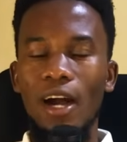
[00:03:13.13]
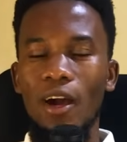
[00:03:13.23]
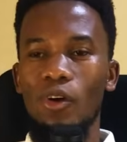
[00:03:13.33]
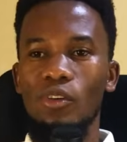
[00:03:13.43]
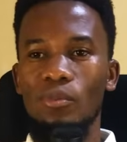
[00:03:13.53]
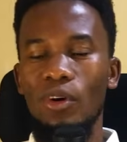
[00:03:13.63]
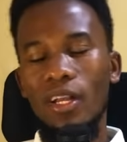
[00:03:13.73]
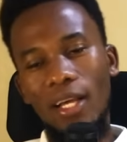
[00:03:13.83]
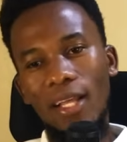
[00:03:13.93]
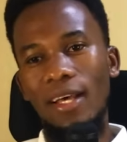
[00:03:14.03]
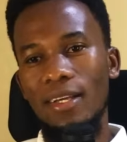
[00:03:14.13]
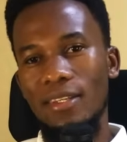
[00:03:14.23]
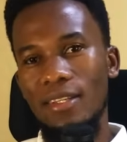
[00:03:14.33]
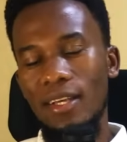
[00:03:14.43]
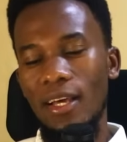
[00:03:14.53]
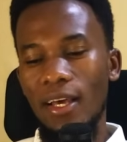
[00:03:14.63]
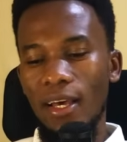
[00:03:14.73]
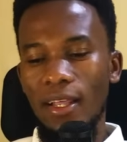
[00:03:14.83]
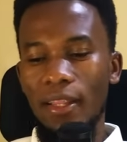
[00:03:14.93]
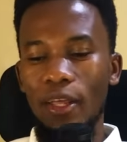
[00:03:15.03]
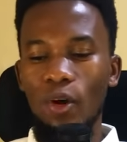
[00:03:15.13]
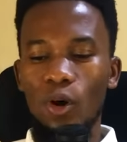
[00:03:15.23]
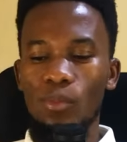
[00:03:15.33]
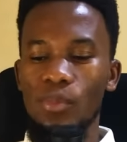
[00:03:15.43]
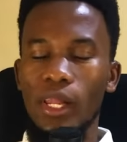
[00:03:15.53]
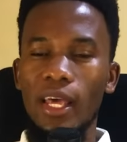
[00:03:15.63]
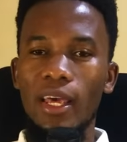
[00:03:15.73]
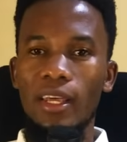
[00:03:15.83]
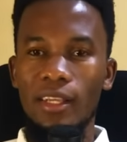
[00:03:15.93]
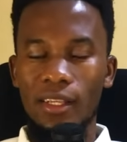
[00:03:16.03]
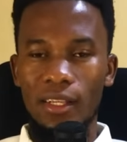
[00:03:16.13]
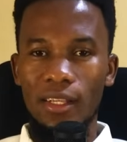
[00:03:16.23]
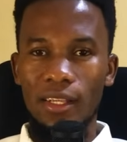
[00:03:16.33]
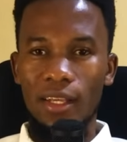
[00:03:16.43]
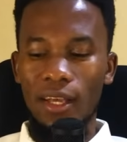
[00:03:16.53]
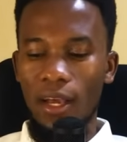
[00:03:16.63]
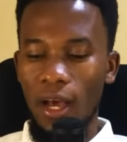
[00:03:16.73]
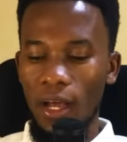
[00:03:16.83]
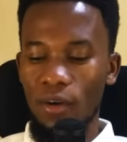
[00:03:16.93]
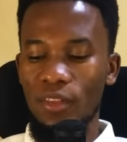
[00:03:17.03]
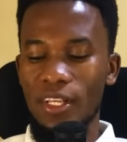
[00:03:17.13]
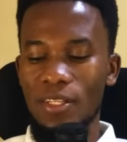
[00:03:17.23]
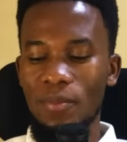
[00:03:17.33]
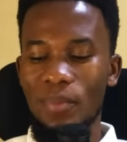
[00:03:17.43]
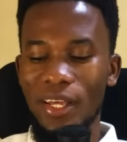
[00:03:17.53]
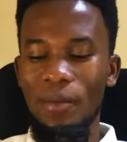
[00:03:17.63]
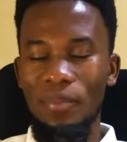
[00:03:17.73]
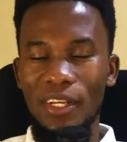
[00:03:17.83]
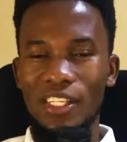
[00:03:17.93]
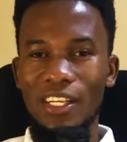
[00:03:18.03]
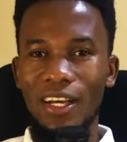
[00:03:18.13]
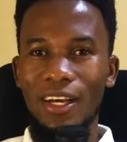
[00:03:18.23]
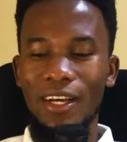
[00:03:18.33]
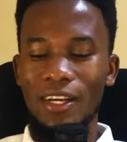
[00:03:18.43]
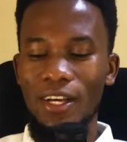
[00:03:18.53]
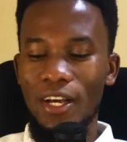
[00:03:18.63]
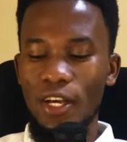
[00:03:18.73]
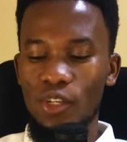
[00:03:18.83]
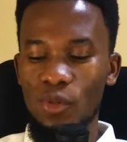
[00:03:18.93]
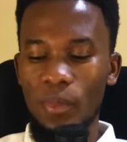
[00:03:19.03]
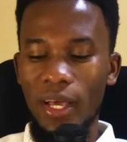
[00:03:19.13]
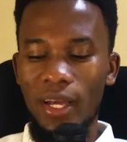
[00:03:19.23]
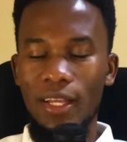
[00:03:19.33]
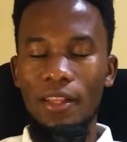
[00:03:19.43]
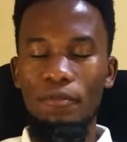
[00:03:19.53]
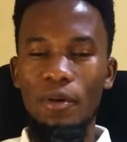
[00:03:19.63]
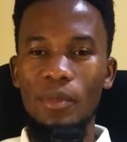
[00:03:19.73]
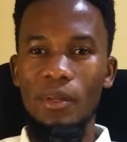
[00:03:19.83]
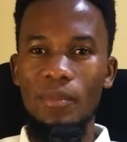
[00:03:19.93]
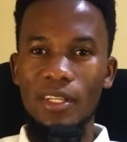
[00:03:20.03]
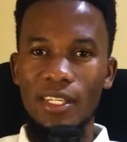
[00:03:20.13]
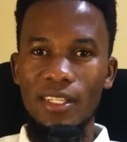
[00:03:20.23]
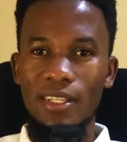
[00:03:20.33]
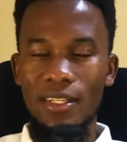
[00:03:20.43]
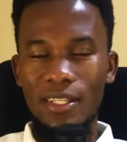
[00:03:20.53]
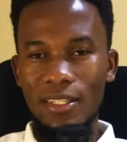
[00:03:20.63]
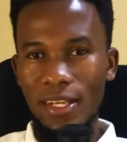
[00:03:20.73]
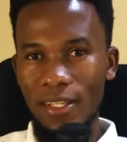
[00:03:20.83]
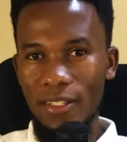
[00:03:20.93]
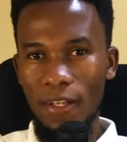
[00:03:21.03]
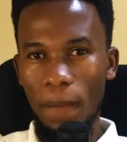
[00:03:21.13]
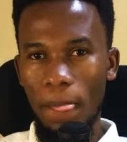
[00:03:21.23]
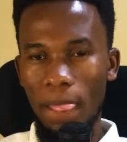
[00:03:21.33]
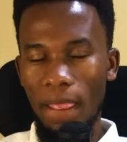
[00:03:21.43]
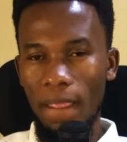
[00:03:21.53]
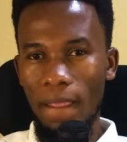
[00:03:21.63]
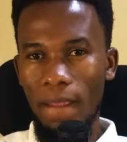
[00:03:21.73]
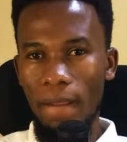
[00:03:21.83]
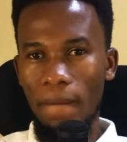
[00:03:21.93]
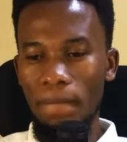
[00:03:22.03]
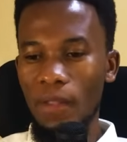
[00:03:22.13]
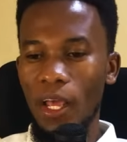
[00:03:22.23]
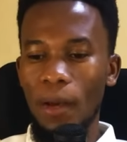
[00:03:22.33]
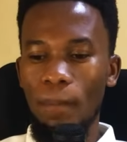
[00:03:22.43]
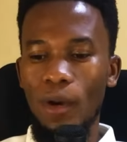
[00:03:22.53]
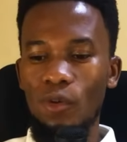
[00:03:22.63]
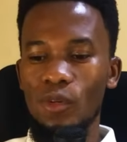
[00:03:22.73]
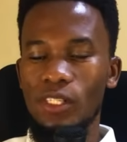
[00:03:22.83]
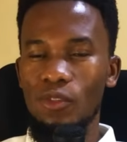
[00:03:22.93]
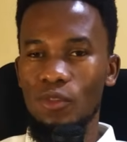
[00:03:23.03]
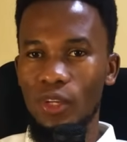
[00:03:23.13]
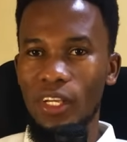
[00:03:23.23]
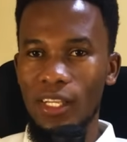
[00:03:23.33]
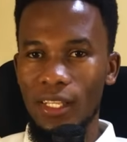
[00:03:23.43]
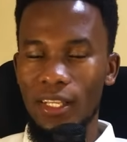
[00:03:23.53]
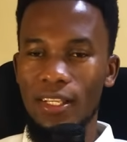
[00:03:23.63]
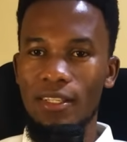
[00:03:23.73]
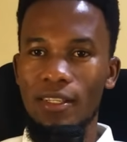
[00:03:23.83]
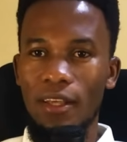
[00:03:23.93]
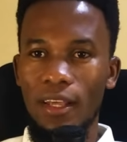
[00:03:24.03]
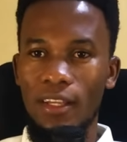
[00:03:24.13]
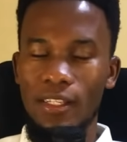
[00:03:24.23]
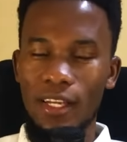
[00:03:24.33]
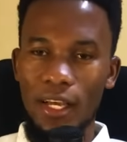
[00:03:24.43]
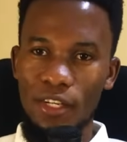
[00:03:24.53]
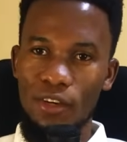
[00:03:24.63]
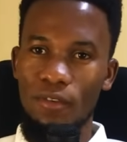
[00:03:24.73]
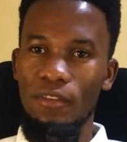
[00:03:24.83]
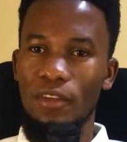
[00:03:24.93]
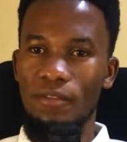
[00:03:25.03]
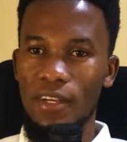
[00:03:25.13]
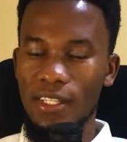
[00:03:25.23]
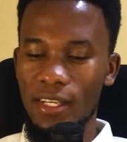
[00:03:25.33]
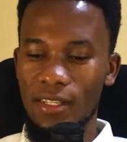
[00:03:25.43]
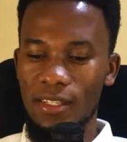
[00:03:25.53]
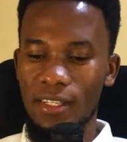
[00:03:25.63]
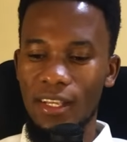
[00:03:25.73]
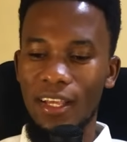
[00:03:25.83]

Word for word: Uncle Mo and others, they all play around this bigger picture to make the family business a success. Maro will trick these international investors.